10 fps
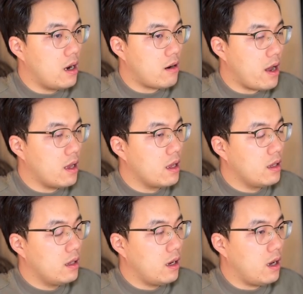All right,
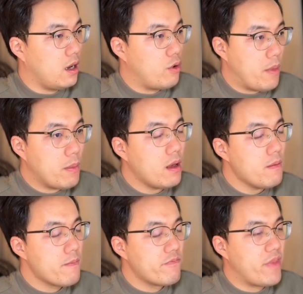uh, remember
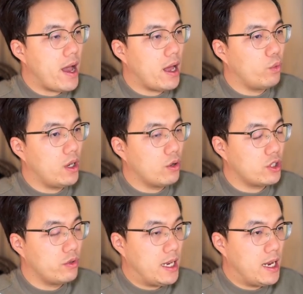that we
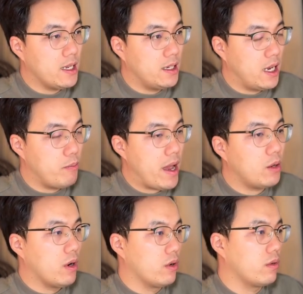also need an
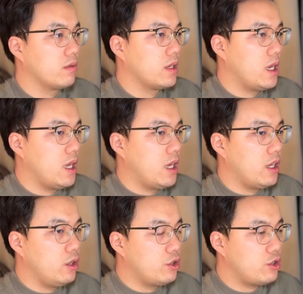embedding murder.
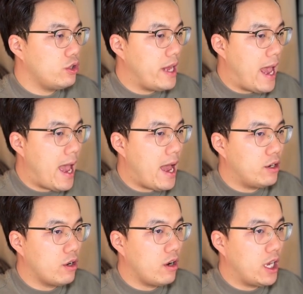You should
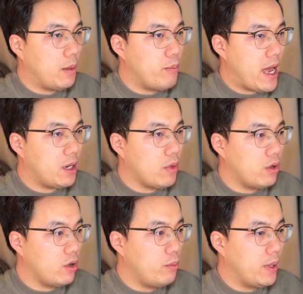add your embedding
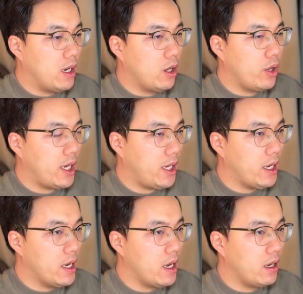murder below
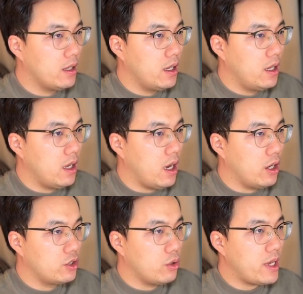here.
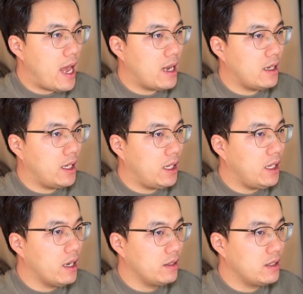Uh, don't add
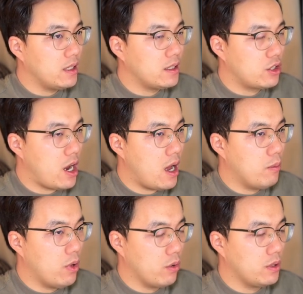here, this is chart
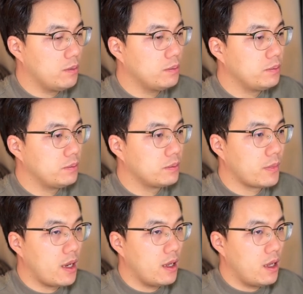mode.
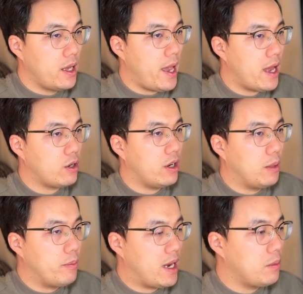Add your
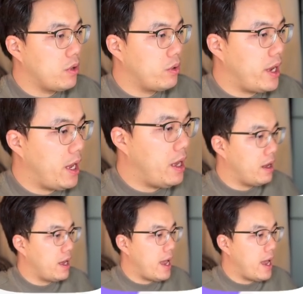embedding murder here.